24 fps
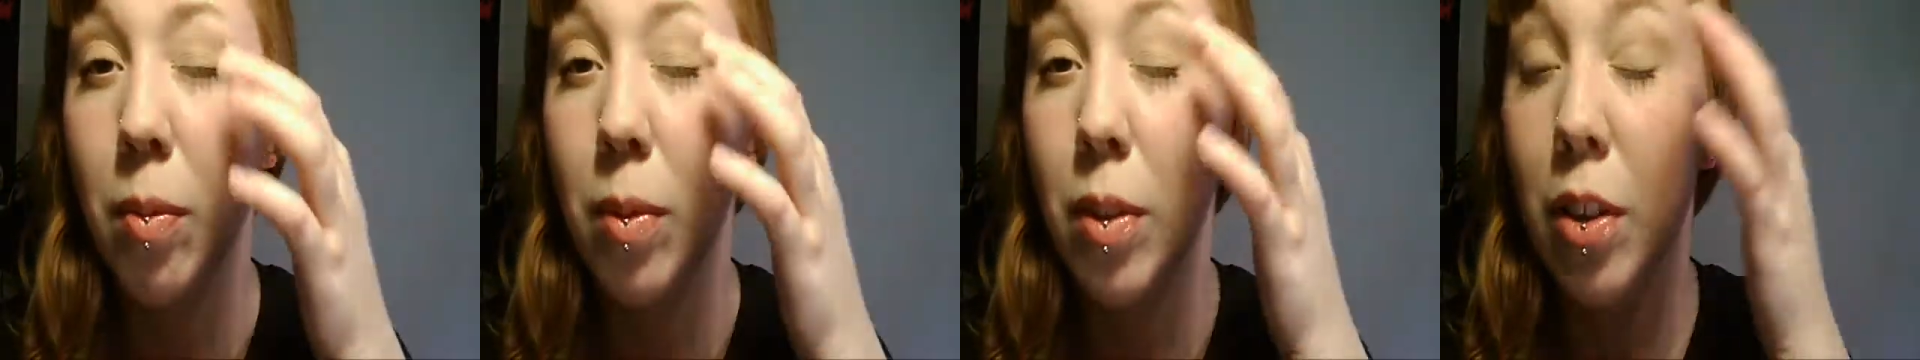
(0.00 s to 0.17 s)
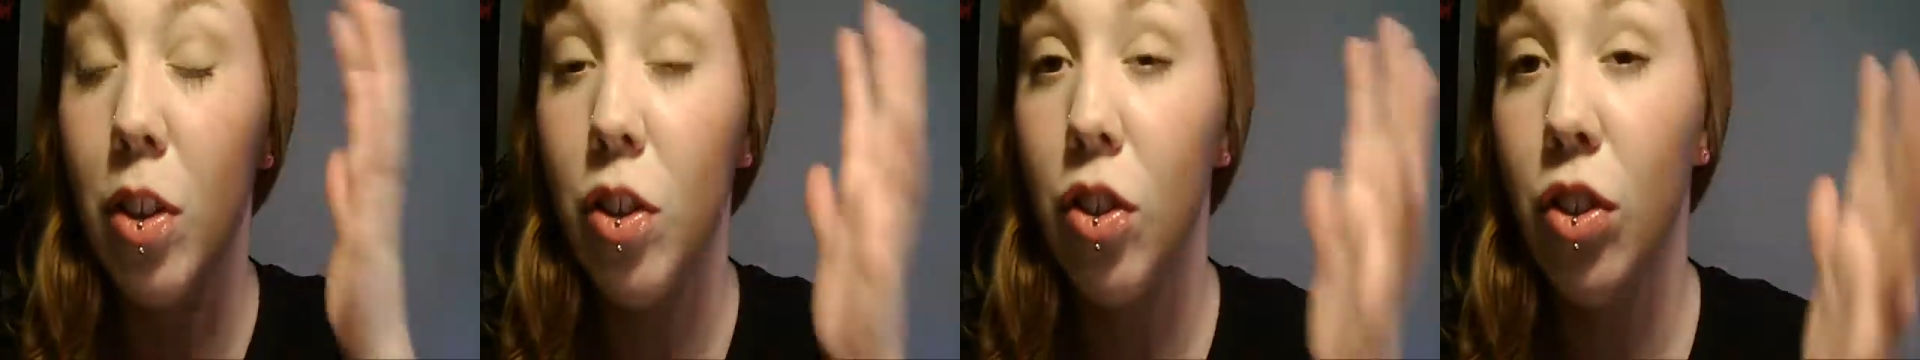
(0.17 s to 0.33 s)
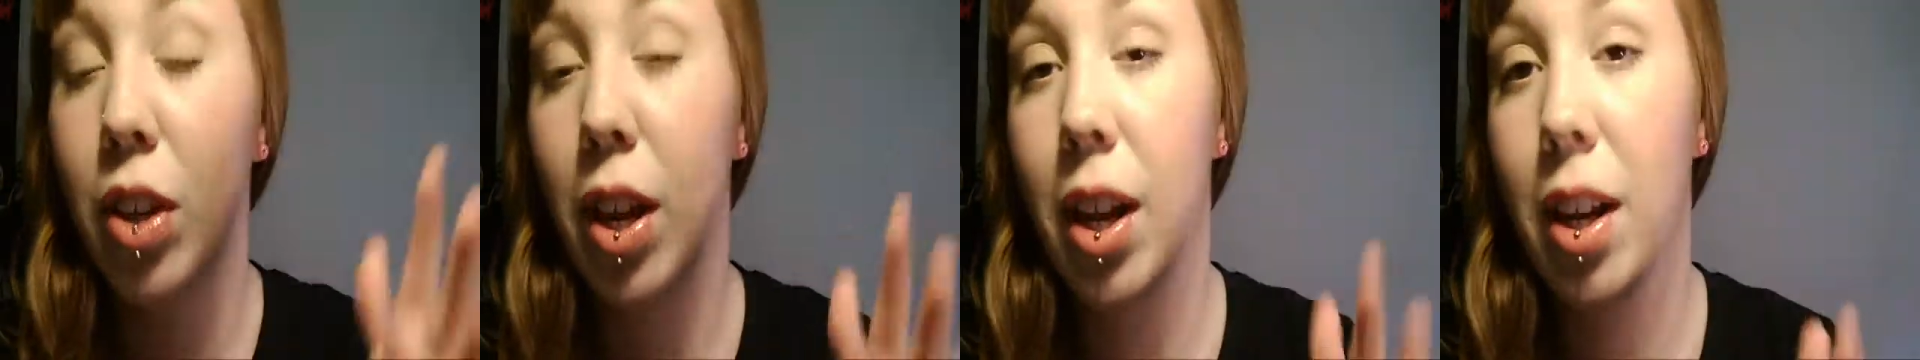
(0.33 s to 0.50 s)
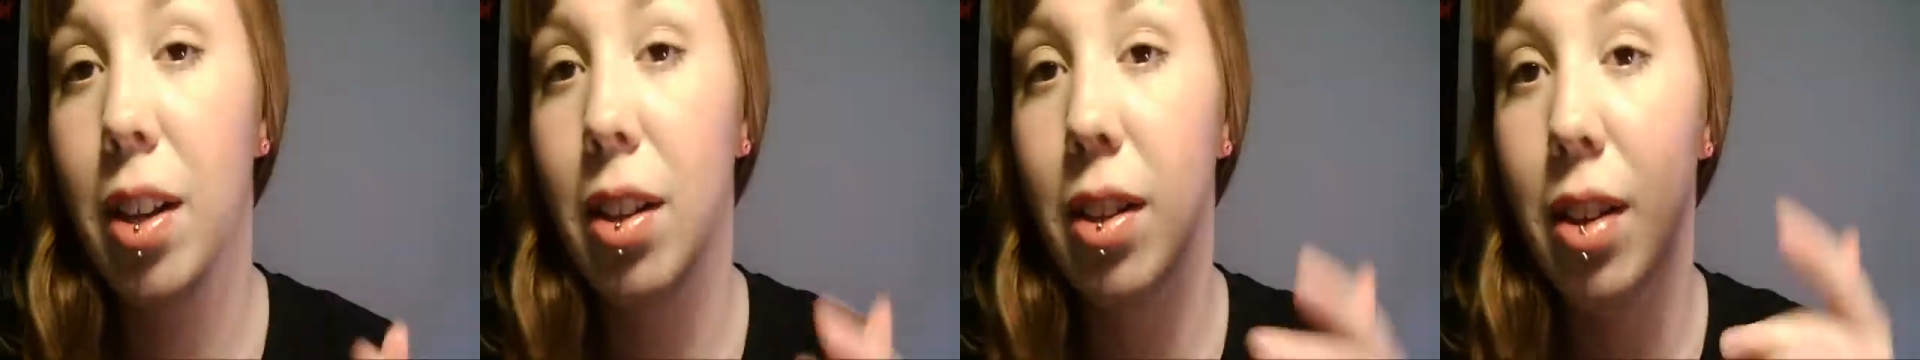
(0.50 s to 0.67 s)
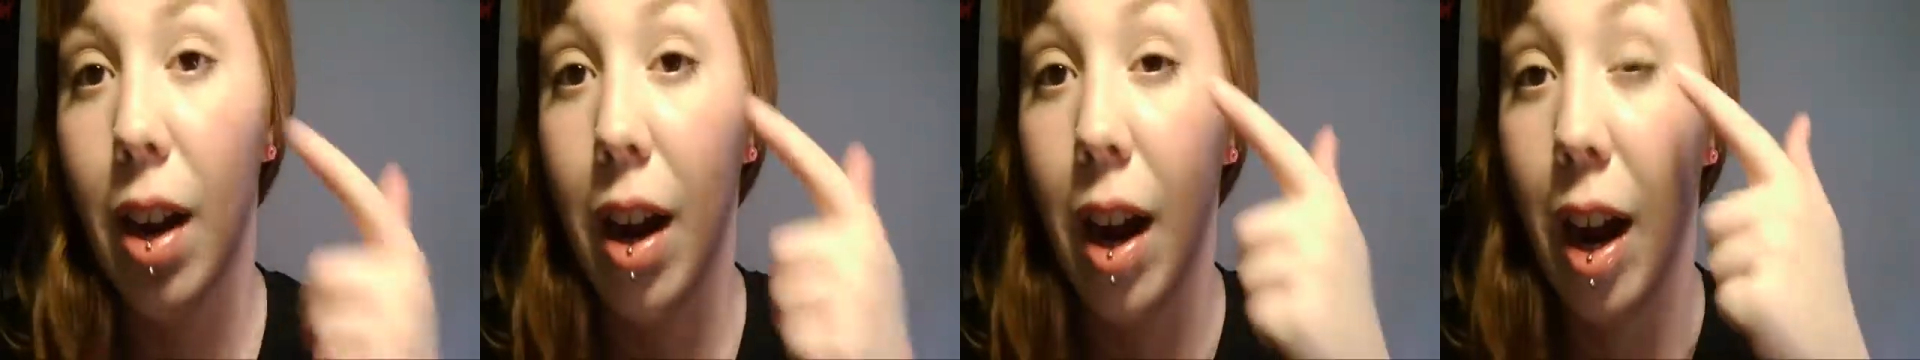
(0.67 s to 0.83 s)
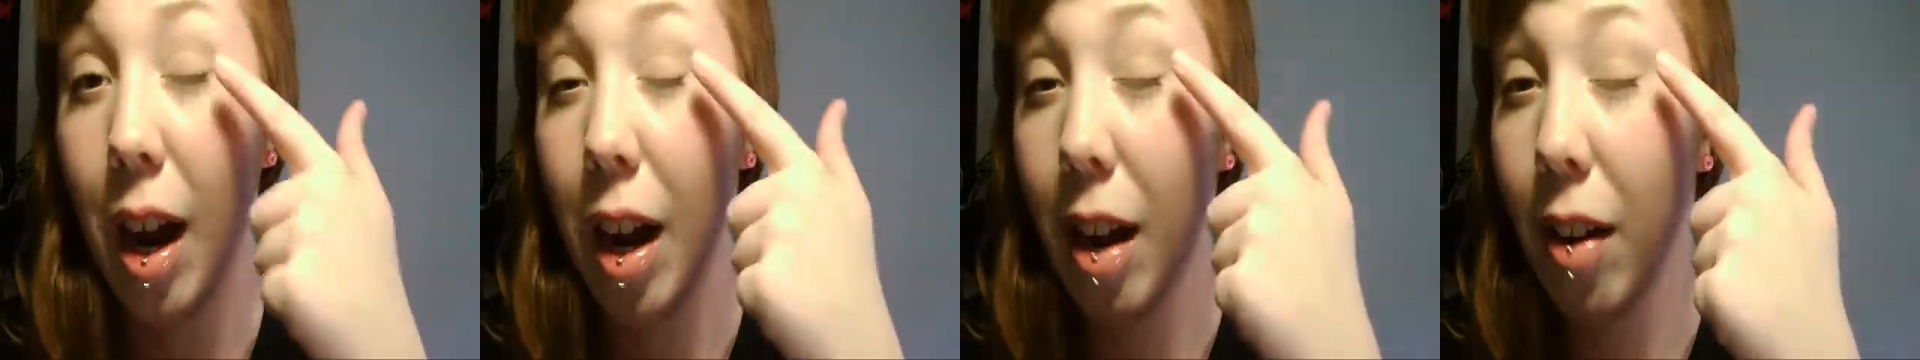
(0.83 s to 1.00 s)
The shade
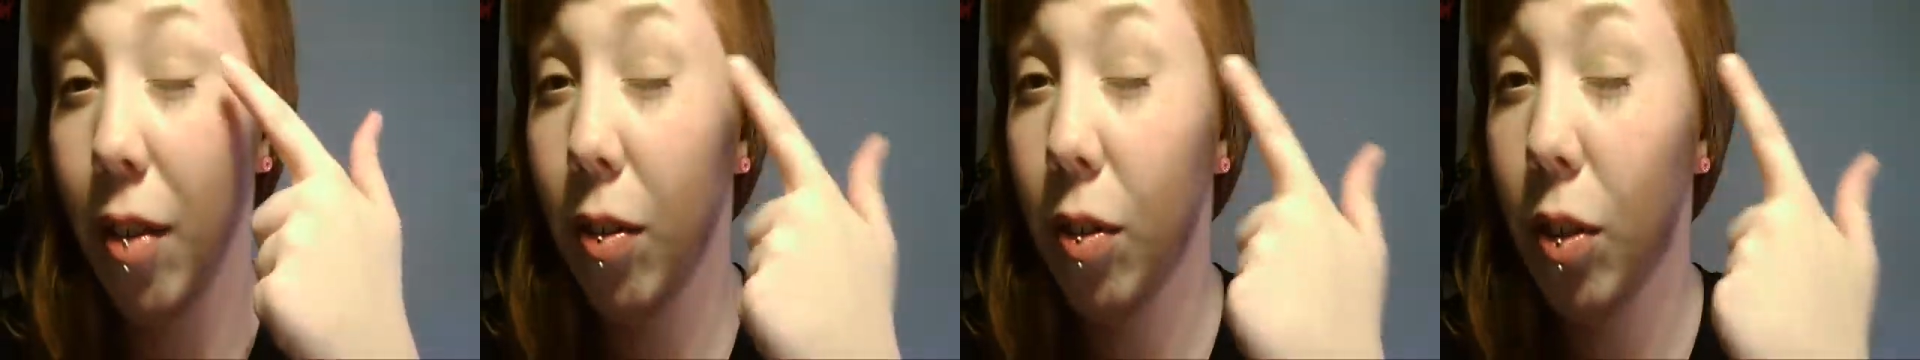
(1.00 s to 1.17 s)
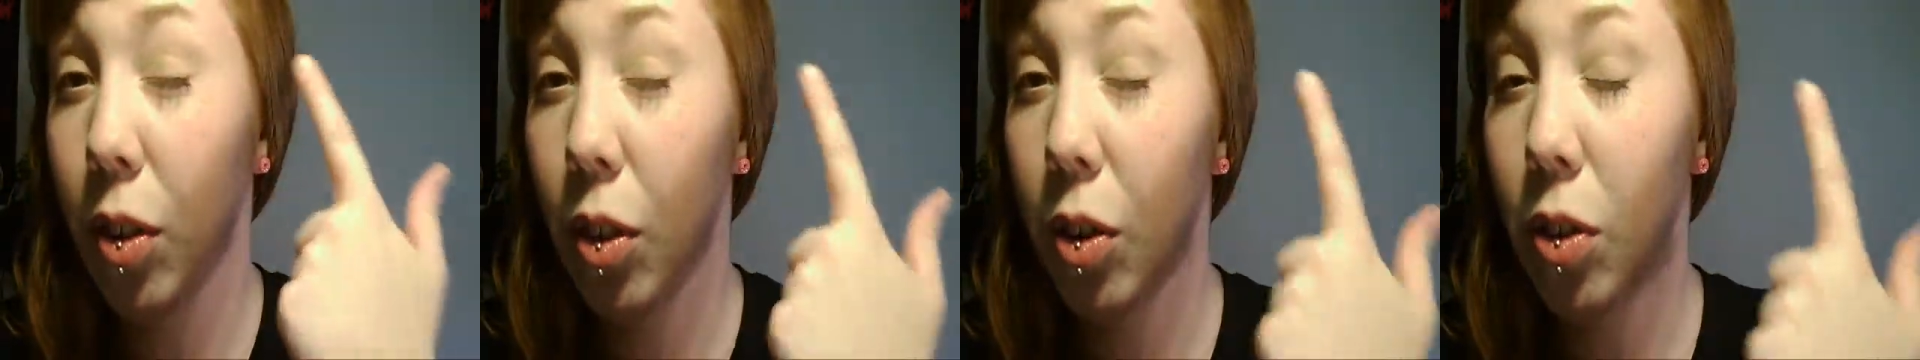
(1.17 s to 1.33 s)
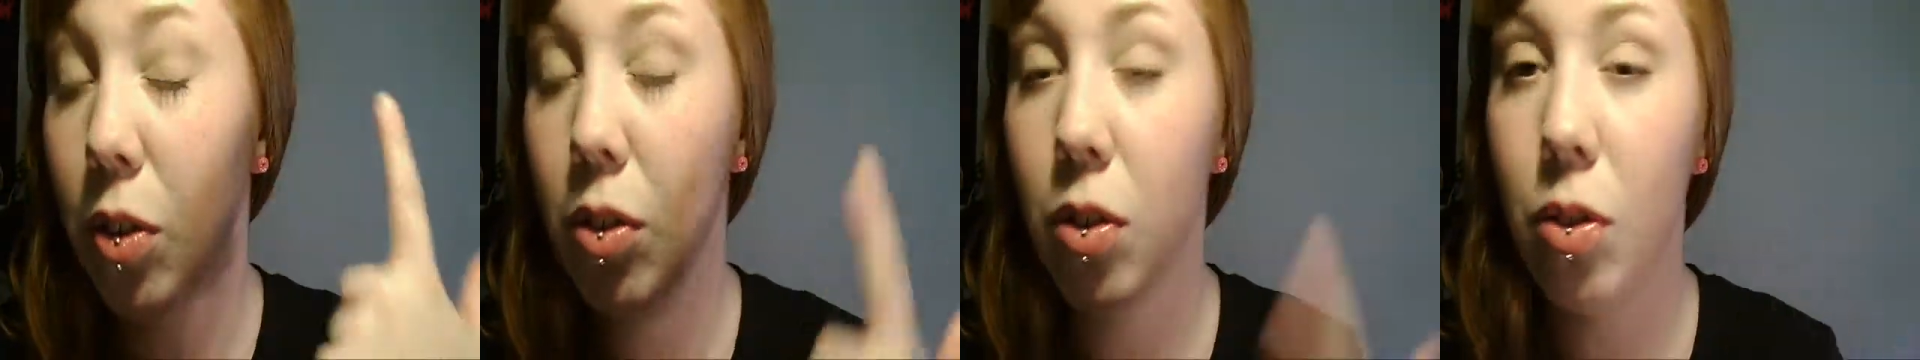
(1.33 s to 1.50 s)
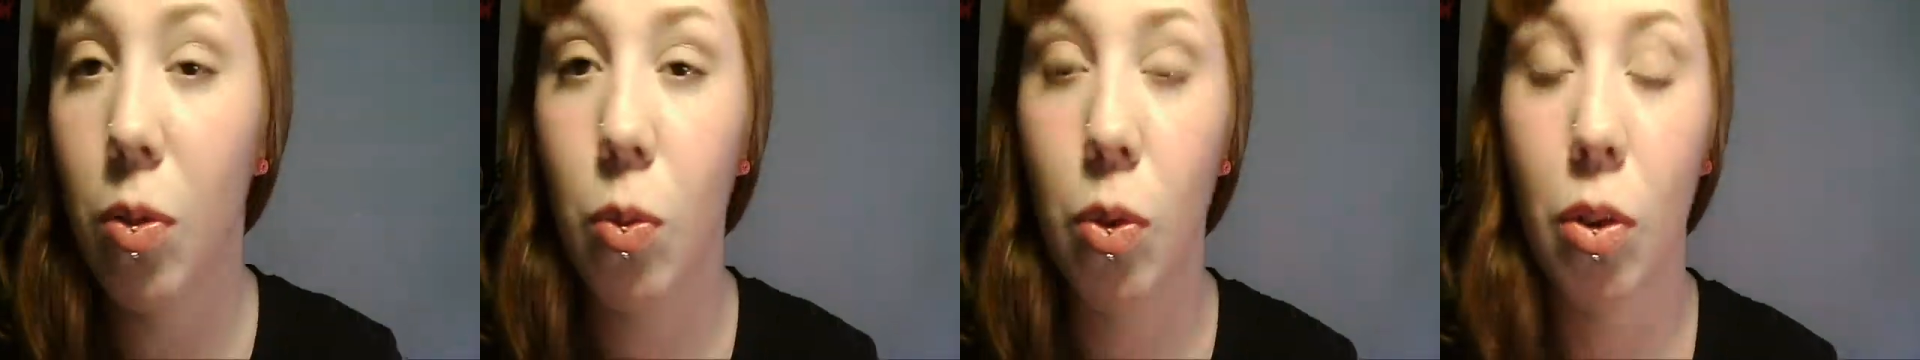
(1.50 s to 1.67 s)
I've used